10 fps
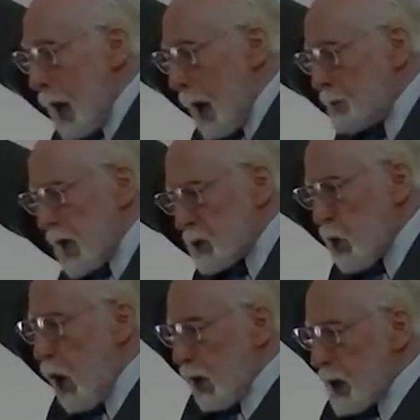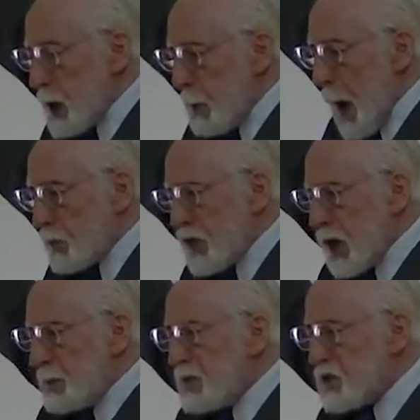I'm not talking about the
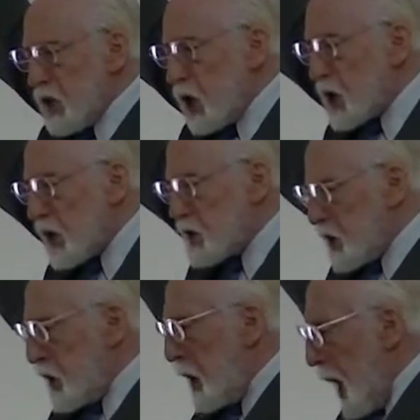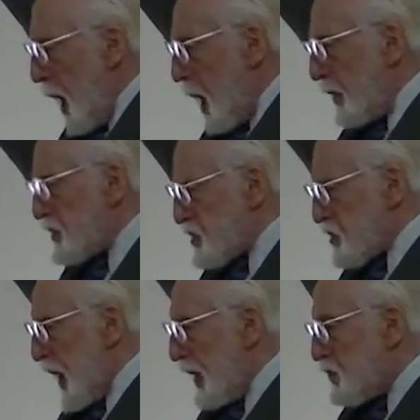absurdity of a
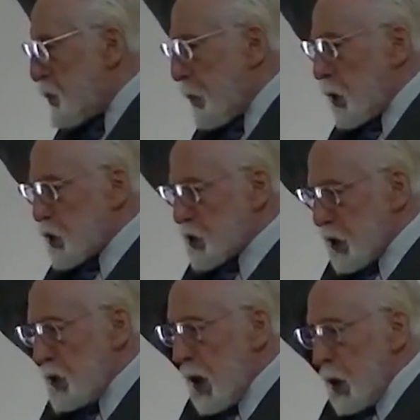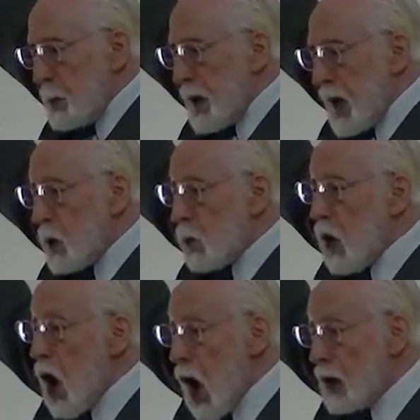saved person being
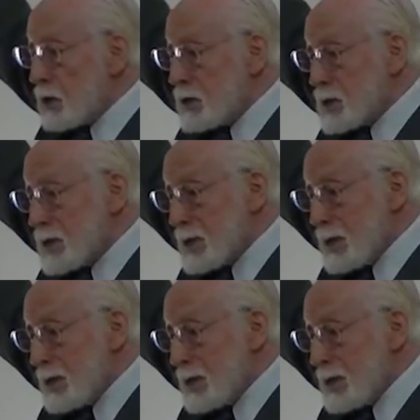lost.